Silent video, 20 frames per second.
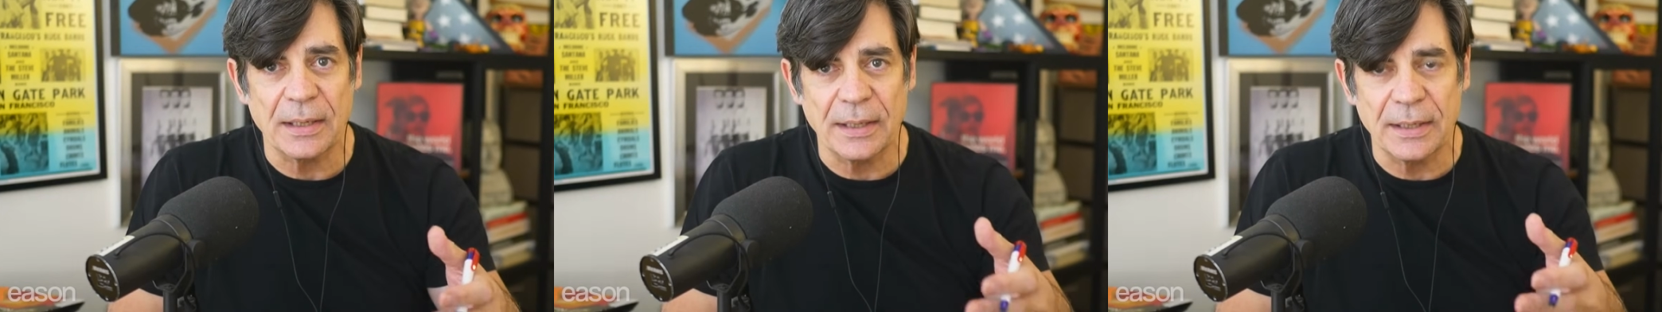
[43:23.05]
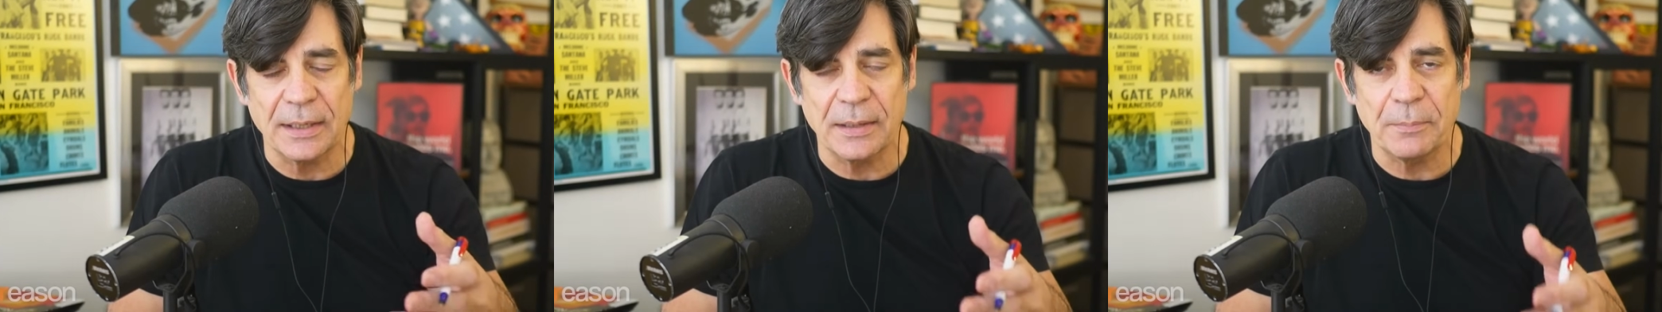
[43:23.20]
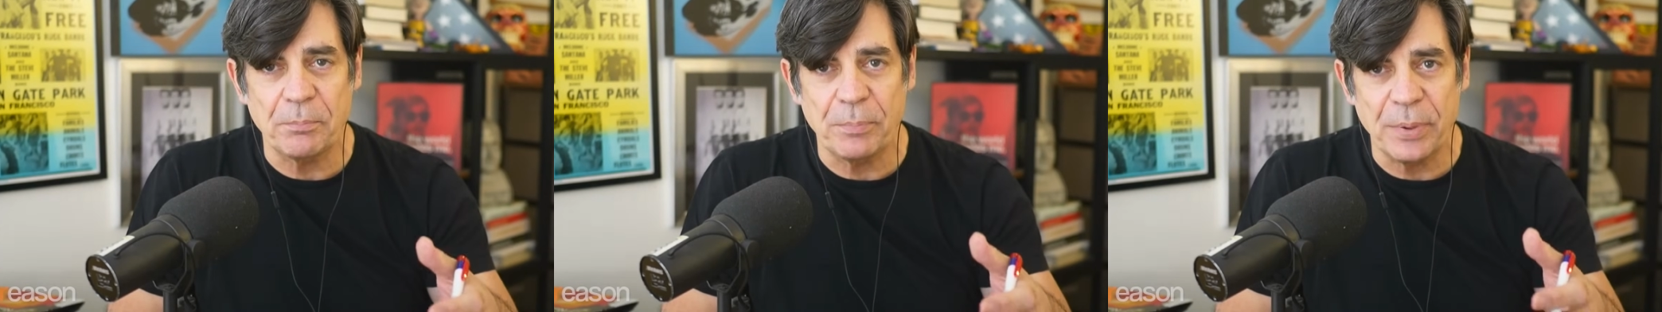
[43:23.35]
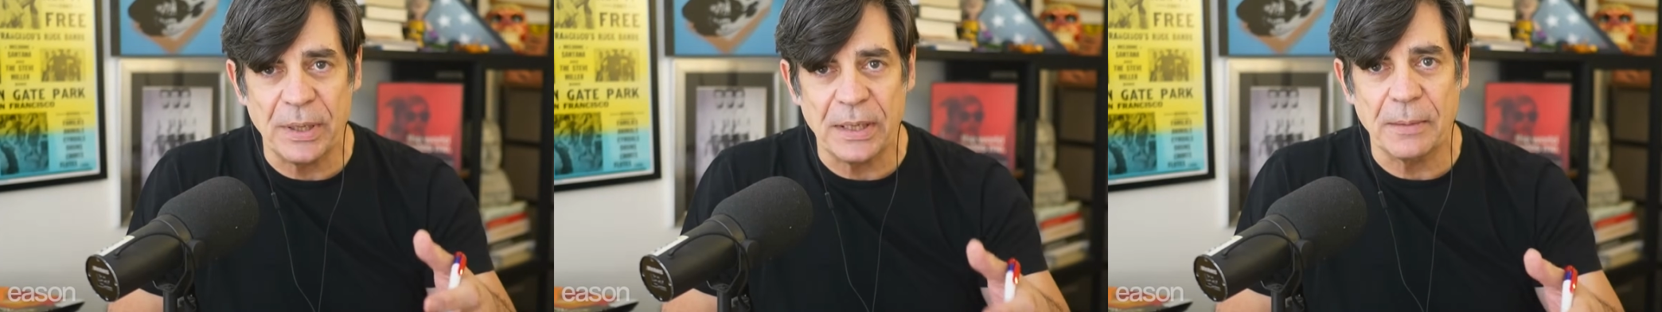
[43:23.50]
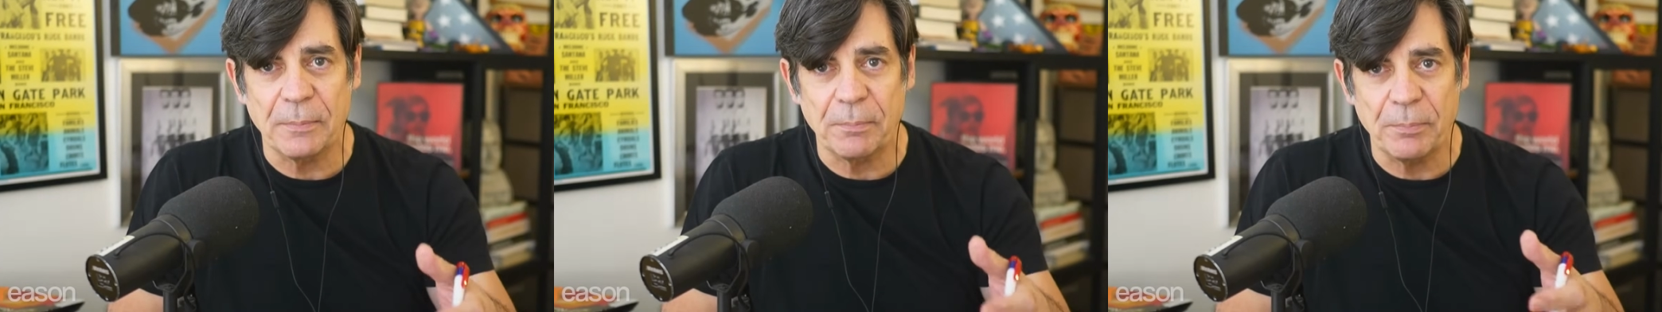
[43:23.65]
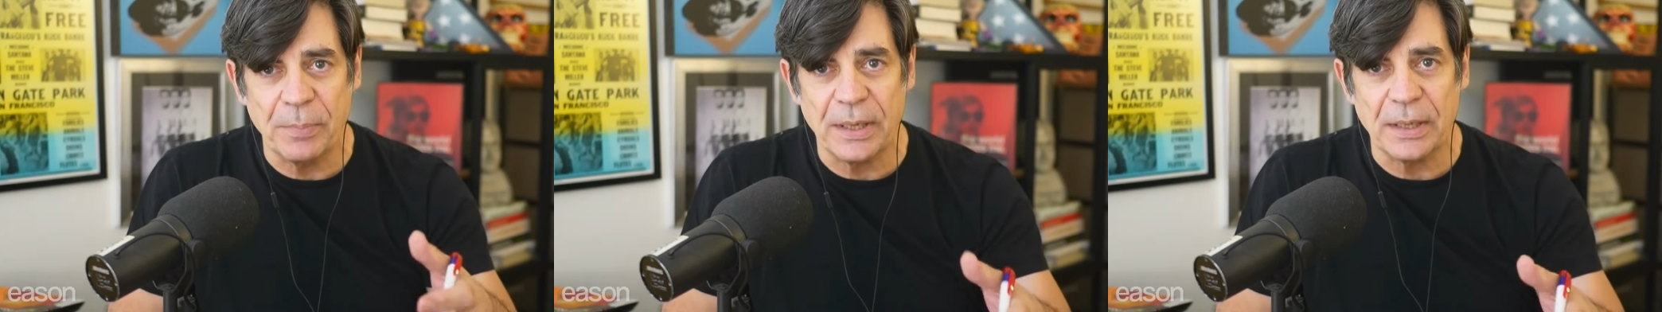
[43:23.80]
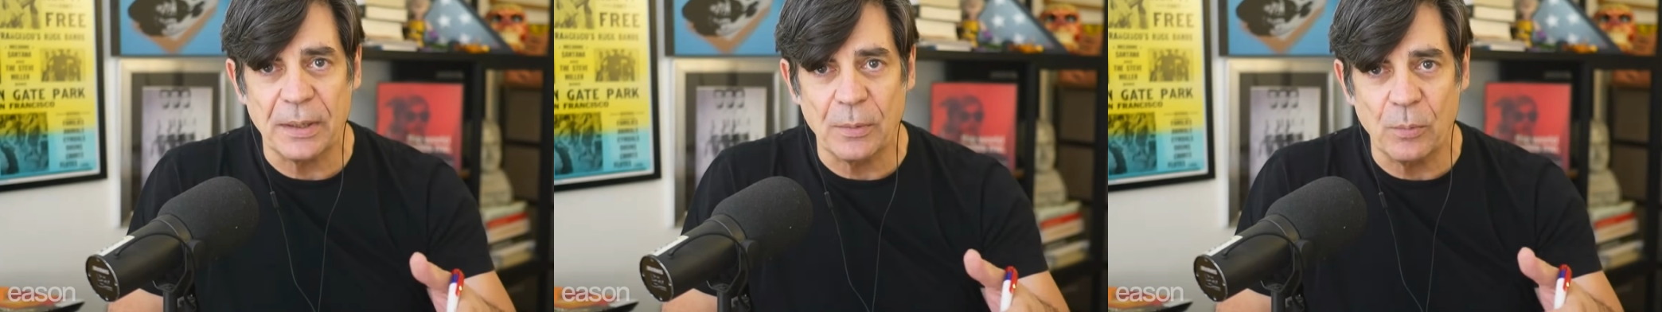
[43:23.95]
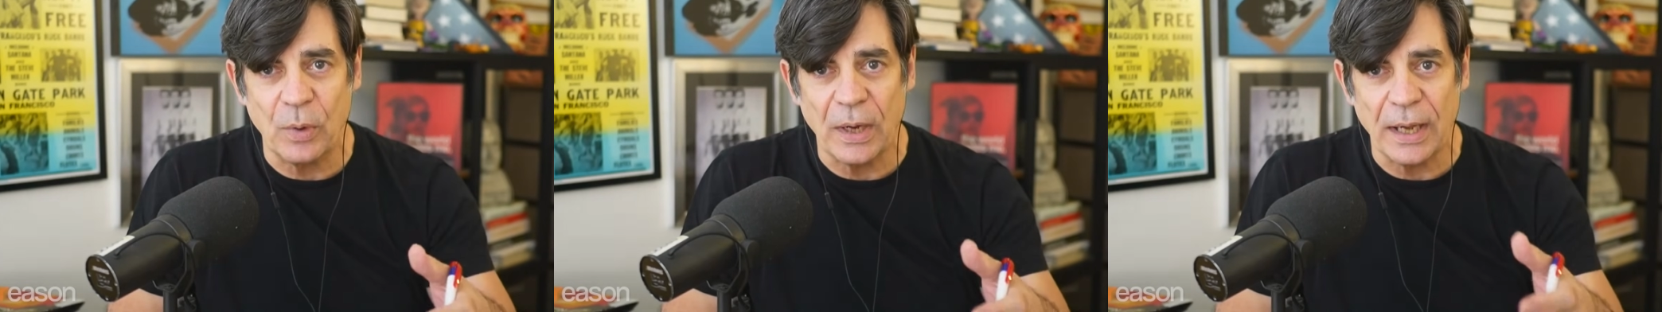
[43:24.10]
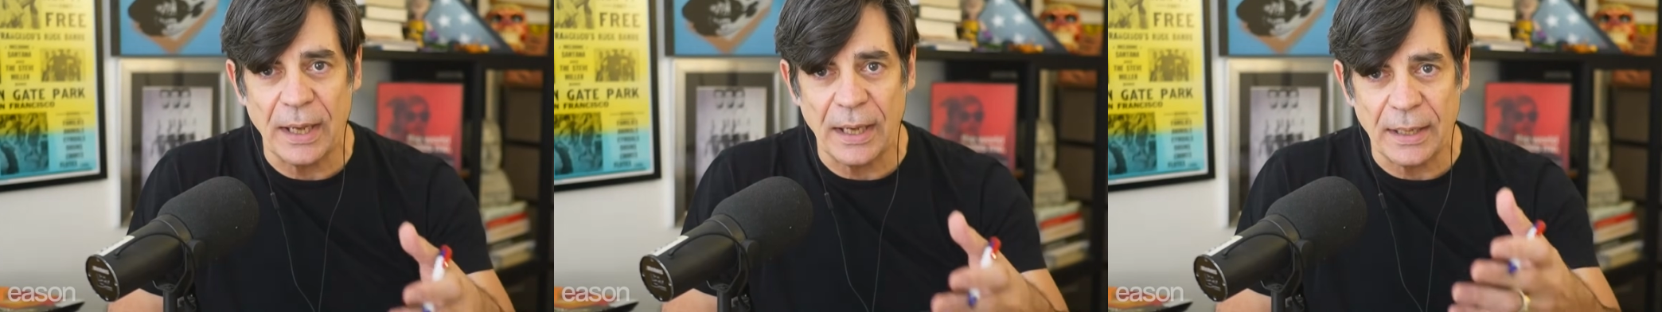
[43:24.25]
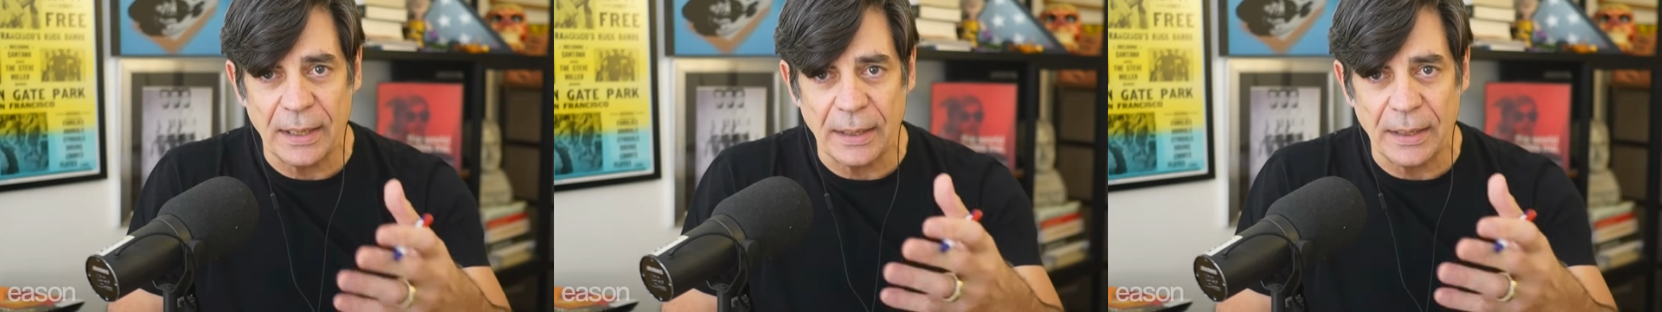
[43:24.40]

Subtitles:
in a big, big way.